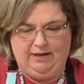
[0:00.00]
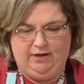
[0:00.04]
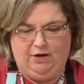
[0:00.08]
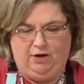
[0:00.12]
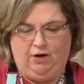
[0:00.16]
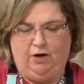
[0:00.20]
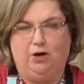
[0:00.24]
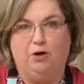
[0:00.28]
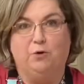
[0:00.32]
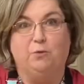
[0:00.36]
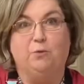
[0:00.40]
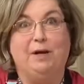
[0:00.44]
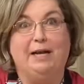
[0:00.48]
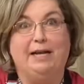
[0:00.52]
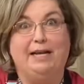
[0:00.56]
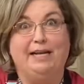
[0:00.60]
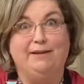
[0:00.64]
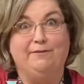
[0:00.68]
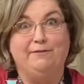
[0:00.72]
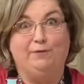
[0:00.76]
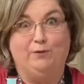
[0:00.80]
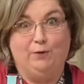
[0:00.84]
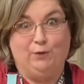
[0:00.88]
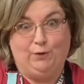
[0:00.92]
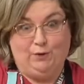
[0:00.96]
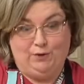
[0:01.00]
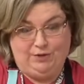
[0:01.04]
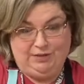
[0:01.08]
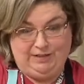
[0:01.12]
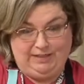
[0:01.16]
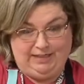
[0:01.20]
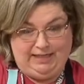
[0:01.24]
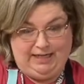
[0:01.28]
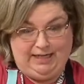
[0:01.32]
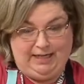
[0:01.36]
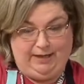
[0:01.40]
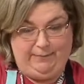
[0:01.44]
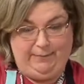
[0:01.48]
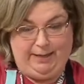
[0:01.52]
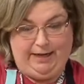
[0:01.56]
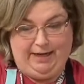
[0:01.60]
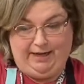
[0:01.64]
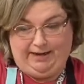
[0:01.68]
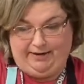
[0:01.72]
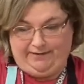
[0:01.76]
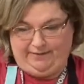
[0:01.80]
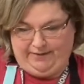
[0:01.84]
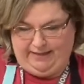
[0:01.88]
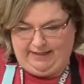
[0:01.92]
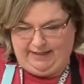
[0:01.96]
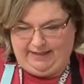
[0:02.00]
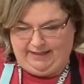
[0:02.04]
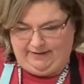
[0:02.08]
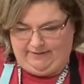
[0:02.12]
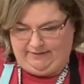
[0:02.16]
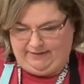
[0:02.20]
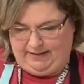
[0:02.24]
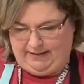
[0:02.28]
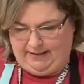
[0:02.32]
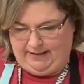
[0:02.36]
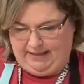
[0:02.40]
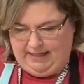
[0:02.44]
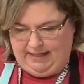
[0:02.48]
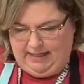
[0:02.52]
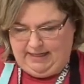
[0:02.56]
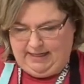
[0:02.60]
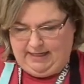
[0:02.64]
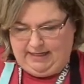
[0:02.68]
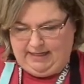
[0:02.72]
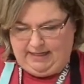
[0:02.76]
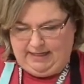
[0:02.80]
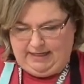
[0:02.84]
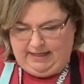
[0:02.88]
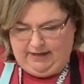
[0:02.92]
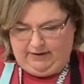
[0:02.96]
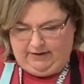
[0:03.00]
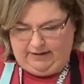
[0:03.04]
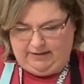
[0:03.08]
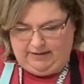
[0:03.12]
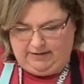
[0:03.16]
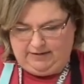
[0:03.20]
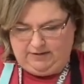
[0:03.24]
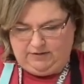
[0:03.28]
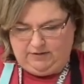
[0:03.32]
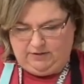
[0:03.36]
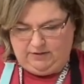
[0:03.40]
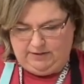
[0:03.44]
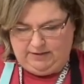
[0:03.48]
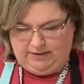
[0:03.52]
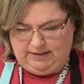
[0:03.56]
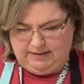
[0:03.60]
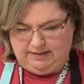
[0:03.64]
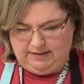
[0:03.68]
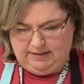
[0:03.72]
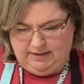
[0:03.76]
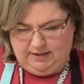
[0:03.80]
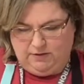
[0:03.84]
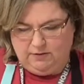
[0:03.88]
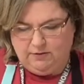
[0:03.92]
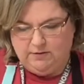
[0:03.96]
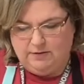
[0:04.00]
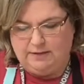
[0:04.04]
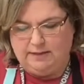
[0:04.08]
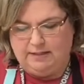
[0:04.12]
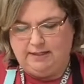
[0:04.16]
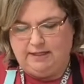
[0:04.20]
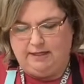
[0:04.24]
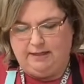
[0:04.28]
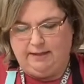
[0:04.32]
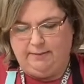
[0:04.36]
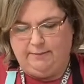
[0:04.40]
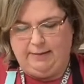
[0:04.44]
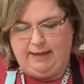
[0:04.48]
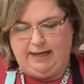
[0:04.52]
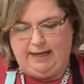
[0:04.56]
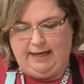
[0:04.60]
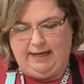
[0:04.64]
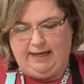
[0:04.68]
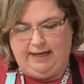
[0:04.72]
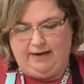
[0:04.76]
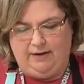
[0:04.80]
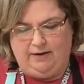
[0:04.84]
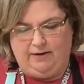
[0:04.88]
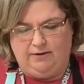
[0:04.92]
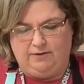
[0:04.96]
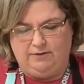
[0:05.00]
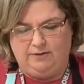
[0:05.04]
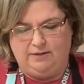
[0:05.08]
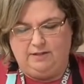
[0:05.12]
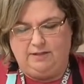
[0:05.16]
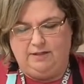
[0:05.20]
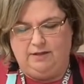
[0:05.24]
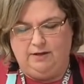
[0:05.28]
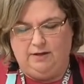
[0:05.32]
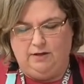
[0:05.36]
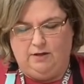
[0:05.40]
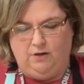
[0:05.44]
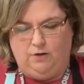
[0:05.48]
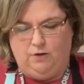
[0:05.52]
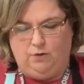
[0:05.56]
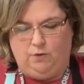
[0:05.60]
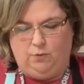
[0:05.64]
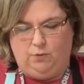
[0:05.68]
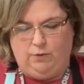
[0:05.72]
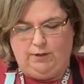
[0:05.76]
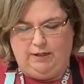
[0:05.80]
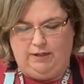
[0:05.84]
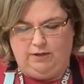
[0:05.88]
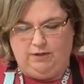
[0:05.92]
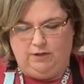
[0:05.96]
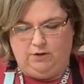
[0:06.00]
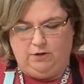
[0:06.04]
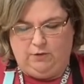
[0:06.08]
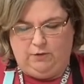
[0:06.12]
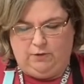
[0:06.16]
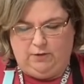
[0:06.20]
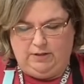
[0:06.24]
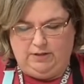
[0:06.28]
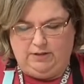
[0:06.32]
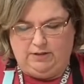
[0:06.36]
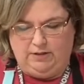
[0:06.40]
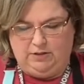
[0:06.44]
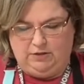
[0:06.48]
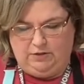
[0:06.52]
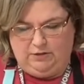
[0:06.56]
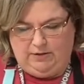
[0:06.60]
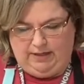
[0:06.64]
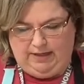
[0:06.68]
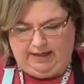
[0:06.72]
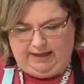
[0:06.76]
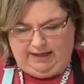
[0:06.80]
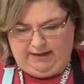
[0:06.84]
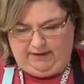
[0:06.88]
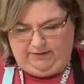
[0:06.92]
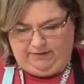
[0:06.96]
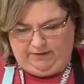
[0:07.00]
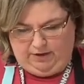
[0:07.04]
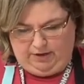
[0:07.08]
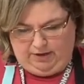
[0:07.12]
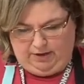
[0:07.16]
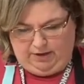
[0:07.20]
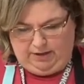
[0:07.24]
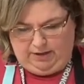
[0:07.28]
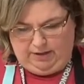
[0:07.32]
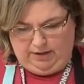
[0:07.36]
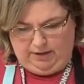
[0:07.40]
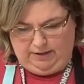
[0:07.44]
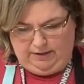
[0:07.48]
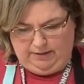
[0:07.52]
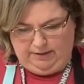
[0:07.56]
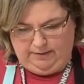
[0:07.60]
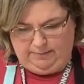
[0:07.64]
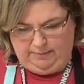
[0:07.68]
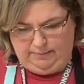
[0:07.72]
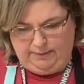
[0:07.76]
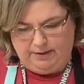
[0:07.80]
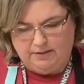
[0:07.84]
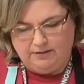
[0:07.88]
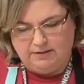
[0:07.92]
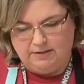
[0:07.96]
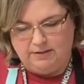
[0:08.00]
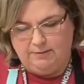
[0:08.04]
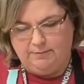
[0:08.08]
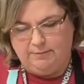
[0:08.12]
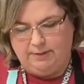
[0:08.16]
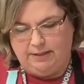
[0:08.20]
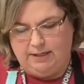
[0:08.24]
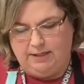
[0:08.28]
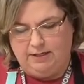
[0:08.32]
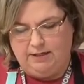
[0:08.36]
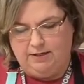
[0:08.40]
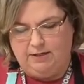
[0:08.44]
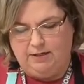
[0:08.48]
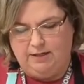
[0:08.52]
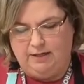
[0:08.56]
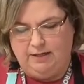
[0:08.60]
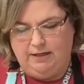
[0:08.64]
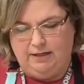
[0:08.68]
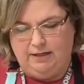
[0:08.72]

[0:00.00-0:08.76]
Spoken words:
are waiting for to come out of the oven. Now, as soon as those come out, we are going to have our melted butter